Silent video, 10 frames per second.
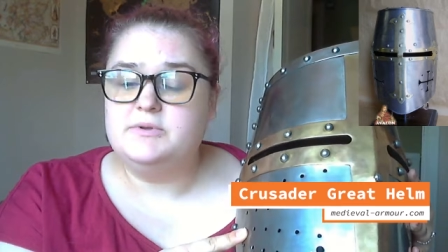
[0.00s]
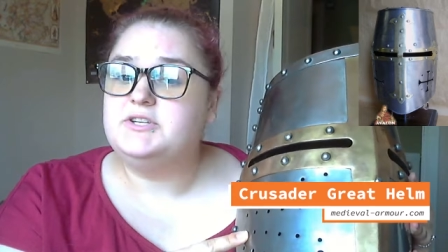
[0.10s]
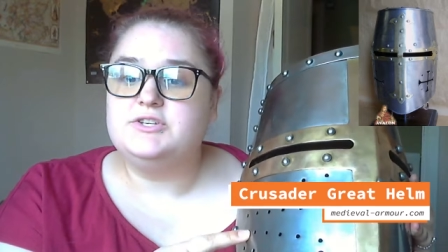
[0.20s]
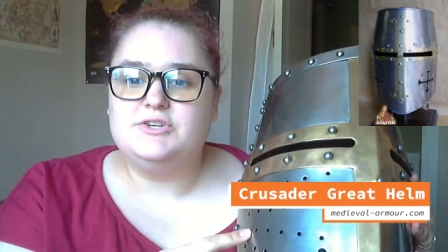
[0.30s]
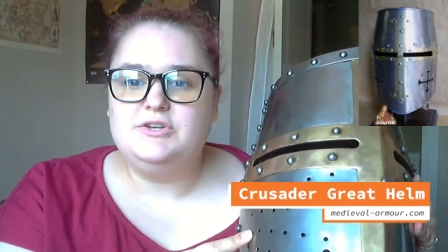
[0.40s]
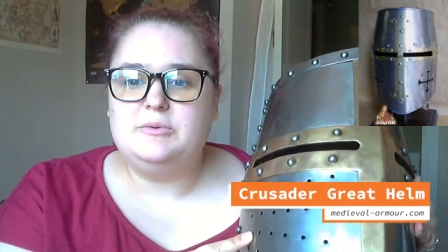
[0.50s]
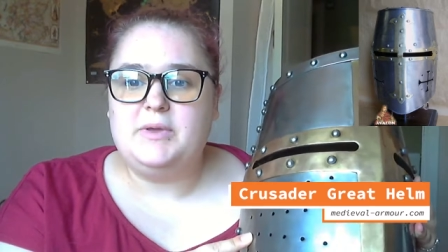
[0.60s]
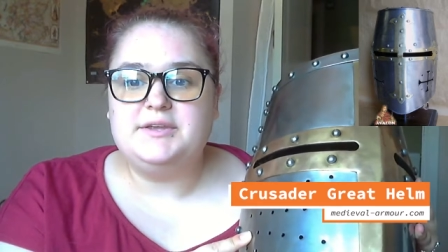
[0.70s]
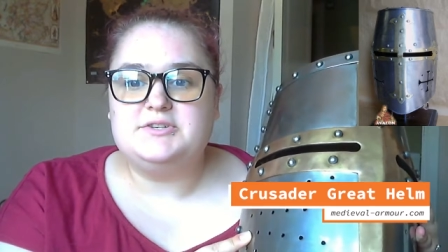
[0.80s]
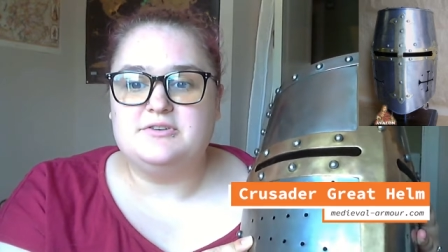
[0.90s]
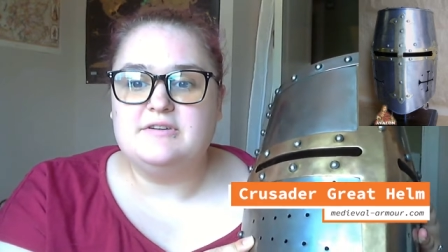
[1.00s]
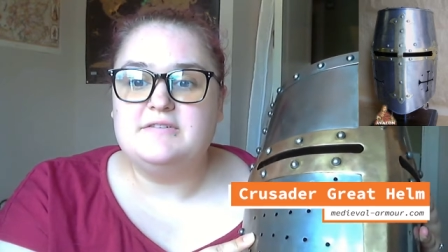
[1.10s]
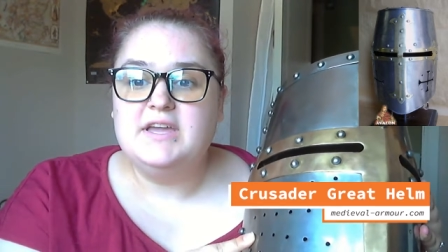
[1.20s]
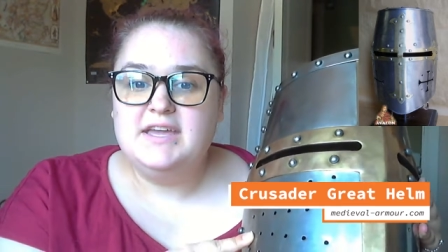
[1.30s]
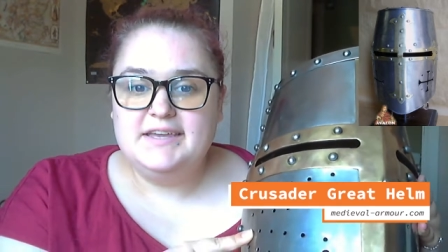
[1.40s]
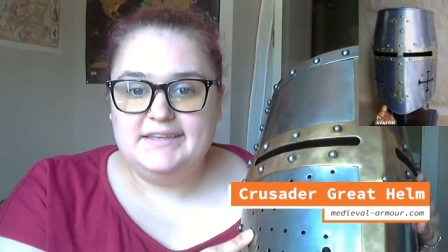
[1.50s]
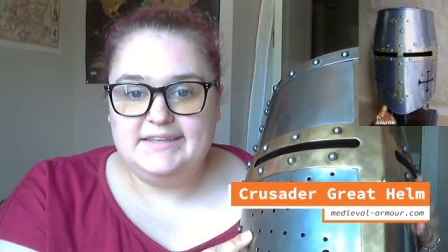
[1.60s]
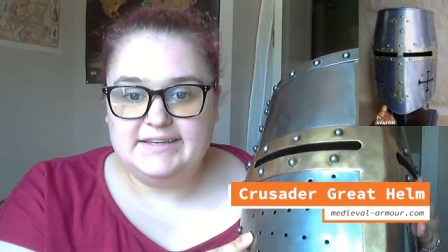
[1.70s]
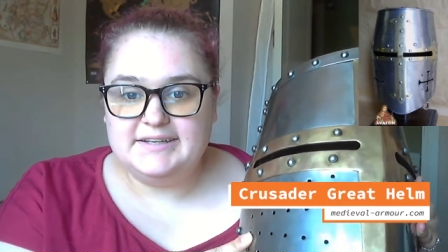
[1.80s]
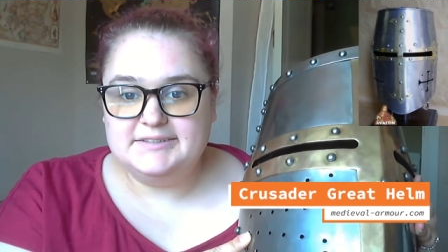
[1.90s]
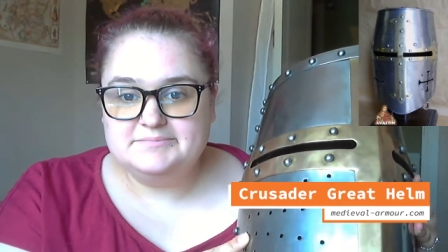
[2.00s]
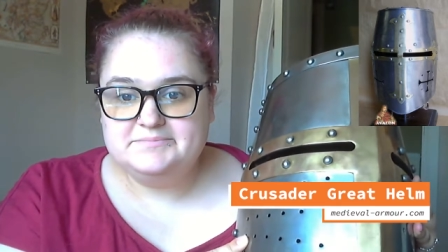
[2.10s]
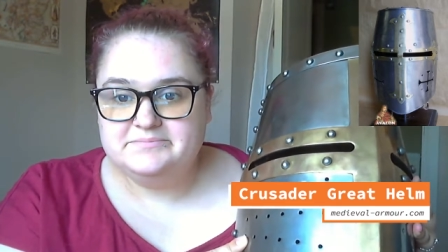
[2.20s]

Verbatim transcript: which I'll show you a picture of here.